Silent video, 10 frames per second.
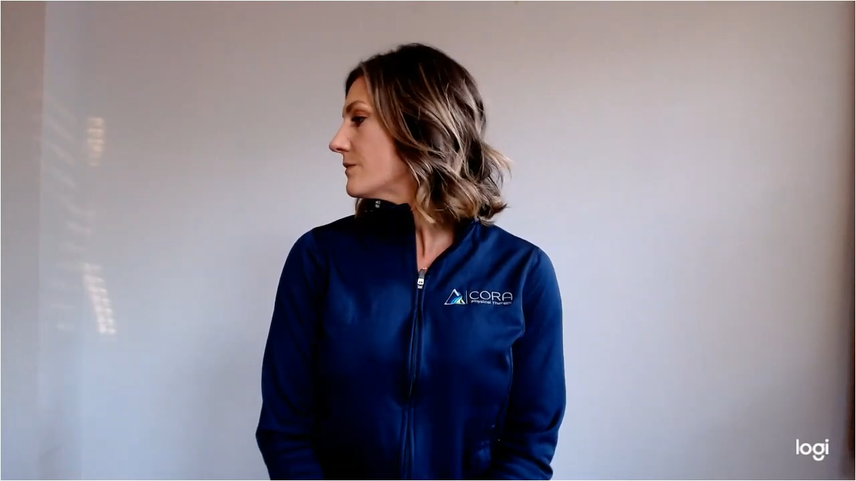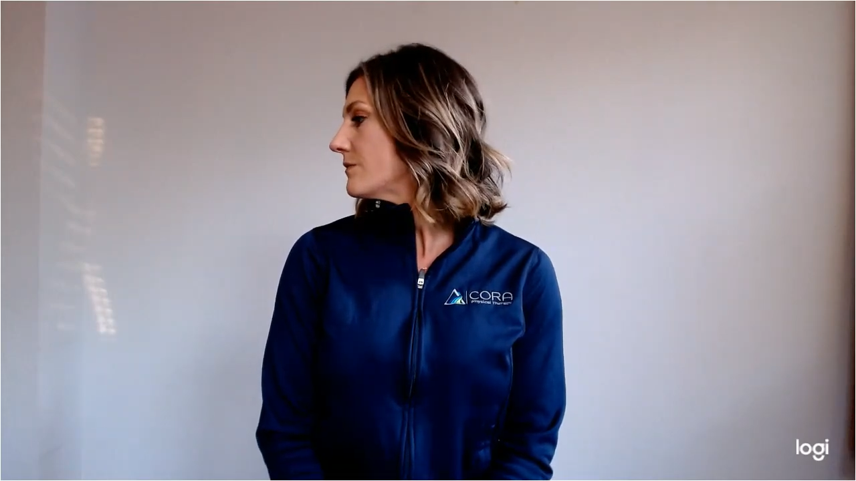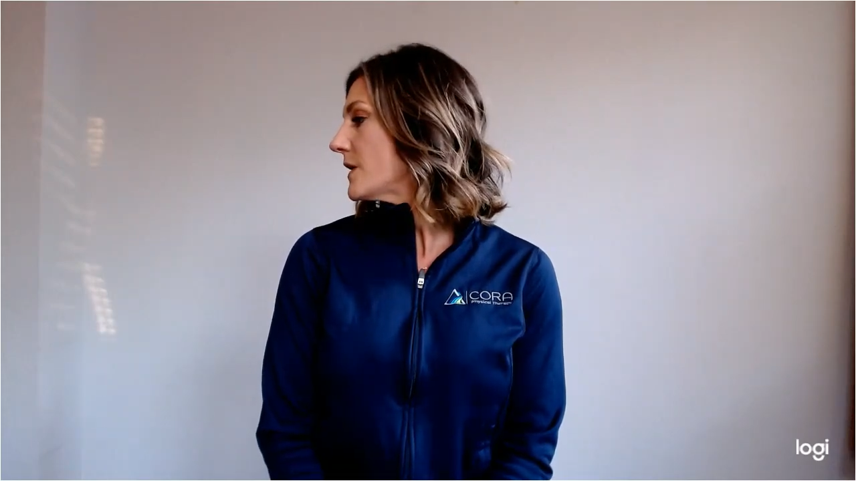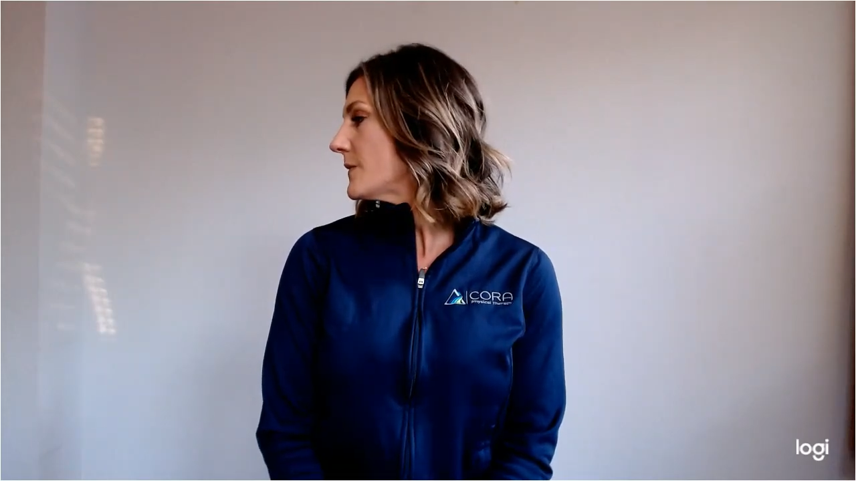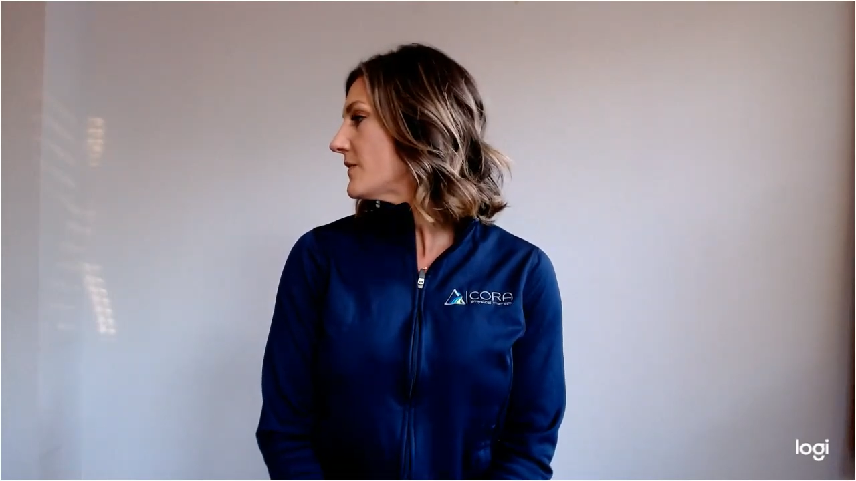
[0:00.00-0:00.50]

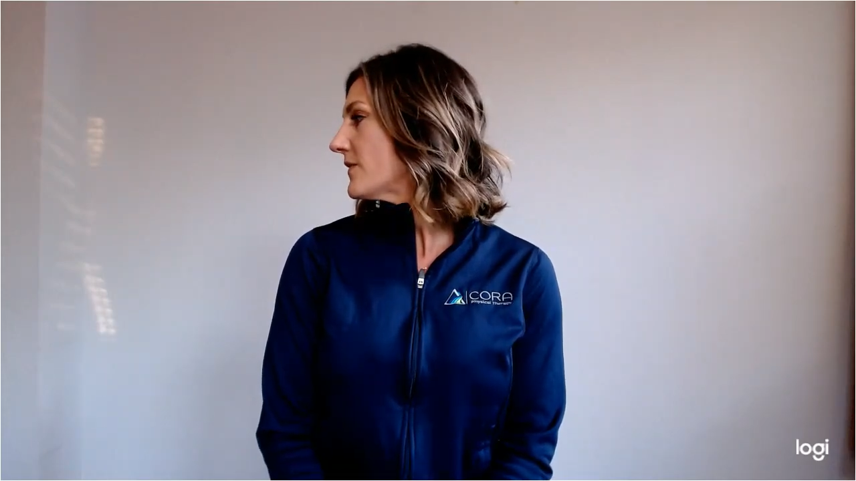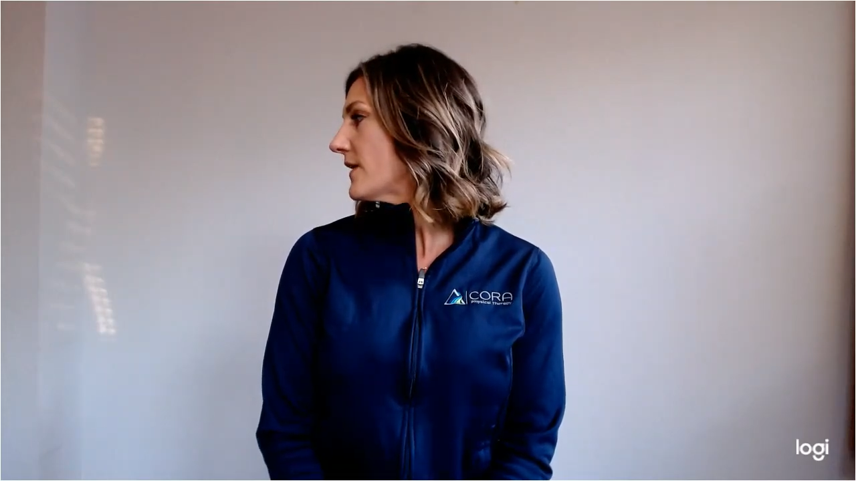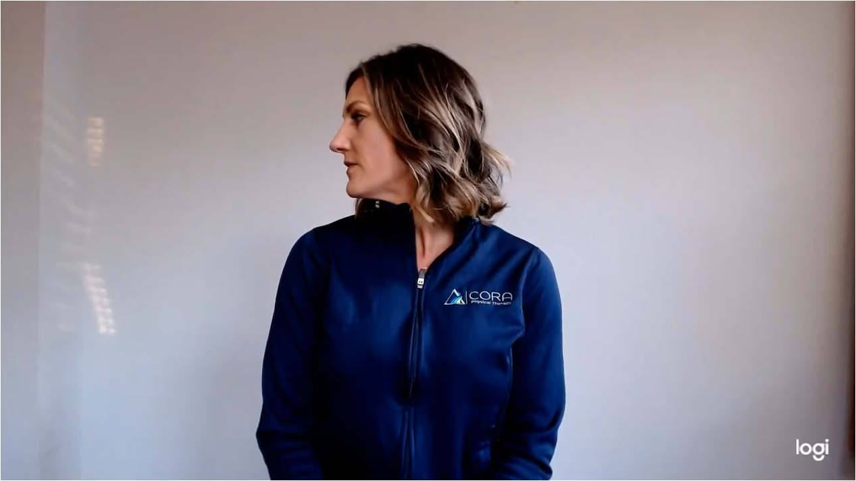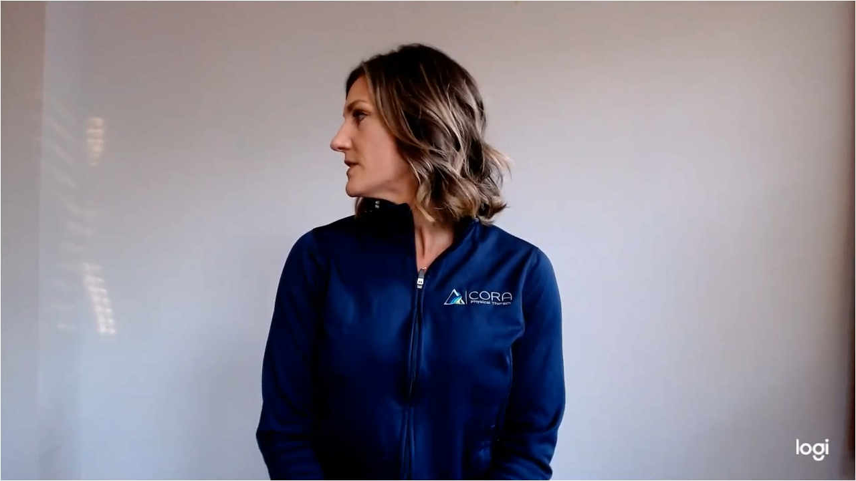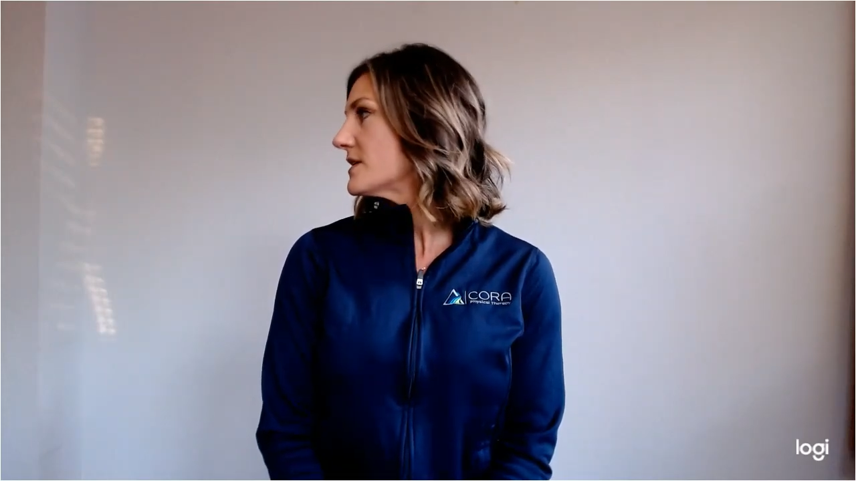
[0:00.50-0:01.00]
maybe
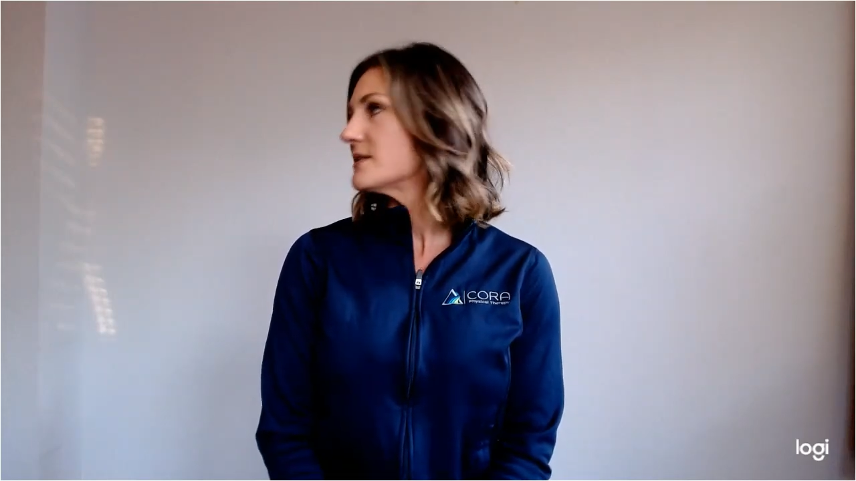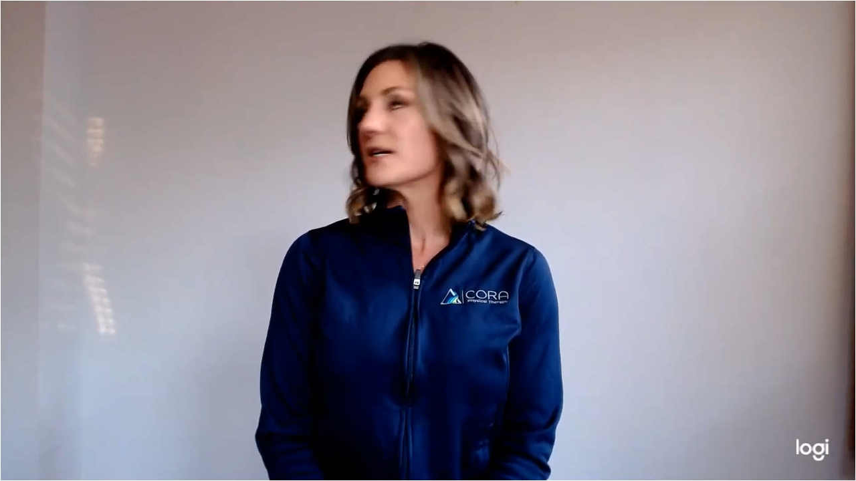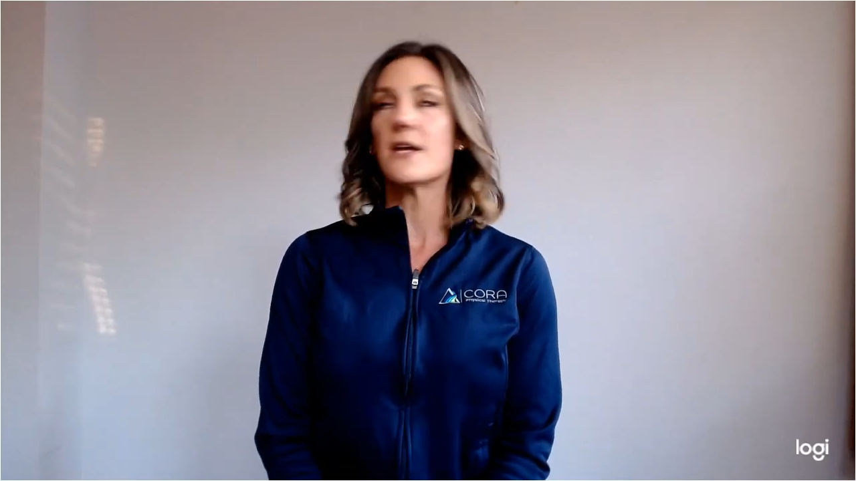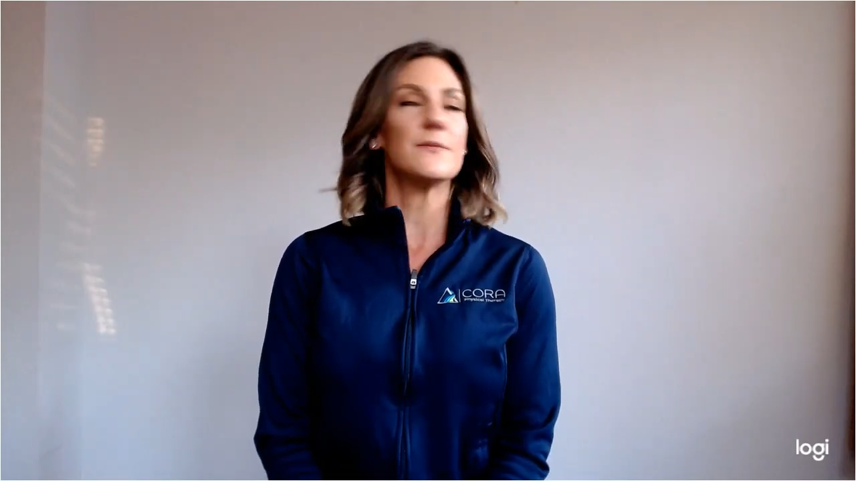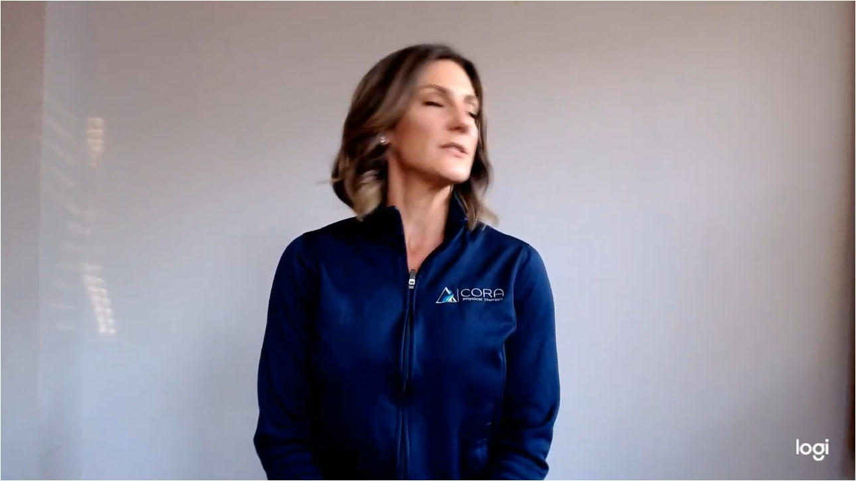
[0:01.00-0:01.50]
5 to 10 times.